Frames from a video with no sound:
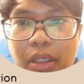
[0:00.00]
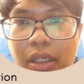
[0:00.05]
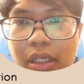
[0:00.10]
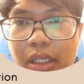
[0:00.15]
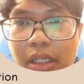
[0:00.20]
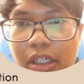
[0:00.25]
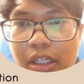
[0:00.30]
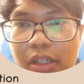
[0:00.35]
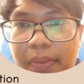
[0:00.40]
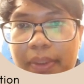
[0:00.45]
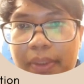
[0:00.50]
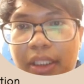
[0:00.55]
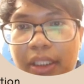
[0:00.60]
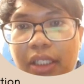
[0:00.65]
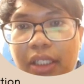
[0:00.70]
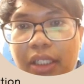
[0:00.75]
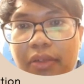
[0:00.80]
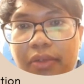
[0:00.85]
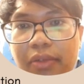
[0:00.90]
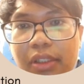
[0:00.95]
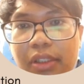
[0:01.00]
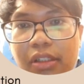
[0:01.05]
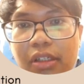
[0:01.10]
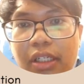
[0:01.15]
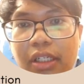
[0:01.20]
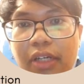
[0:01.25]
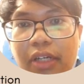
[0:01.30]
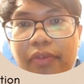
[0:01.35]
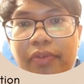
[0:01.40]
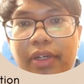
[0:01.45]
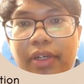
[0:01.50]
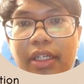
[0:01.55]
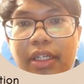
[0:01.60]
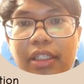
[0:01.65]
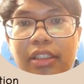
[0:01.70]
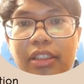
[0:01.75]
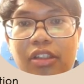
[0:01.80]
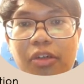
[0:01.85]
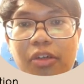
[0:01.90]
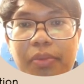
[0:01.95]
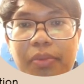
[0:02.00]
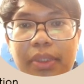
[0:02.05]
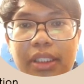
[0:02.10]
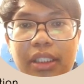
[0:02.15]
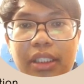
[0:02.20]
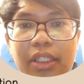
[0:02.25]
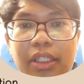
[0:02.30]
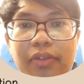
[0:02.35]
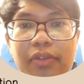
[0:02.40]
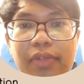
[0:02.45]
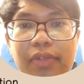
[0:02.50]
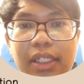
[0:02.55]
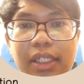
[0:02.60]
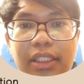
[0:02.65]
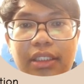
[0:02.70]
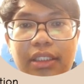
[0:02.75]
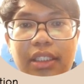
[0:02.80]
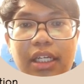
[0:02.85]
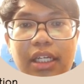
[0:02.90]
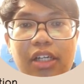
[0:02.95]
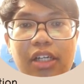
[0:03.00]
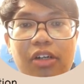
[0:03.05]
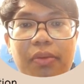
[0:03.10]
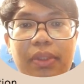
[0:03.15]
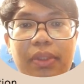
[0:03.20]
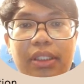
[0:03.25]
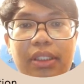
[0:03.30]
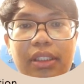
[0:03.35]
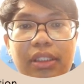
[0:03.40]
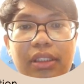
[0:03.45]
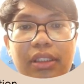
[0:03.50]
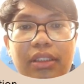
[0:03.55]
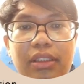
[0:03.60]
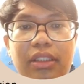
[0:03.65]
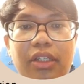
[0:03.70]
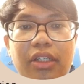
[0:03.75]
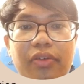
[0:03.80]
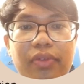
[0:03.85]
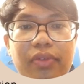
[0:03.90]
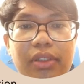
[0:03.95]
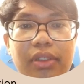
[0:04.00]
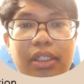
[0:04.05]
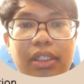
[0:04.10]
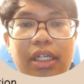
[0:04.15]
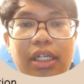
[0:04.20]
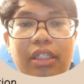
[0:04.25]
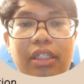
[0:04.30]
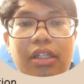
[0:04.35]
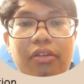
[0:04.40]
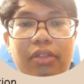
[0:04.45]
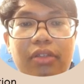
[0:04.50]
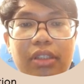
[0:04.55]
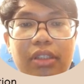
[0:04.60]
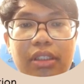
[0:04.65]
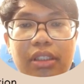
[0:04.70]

A computer network connects various computing devices like computer, server, and router,